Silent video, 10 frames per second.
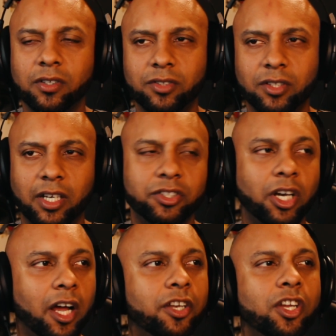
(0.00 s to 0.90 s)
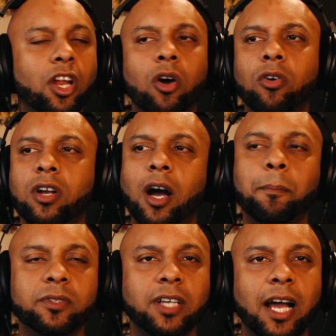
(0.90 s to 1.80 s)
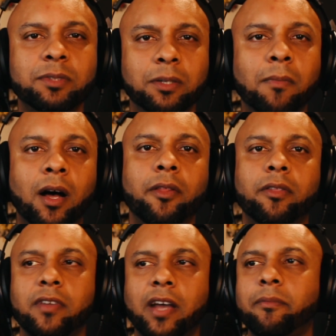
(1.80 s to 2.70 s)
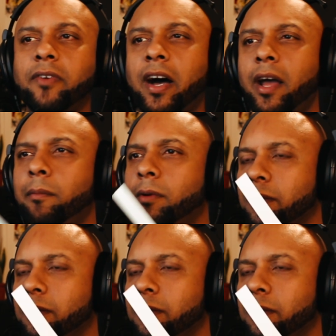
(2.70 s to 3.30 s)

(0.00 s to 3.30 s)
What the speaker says: a ton, you know, a couple times a month type vibe.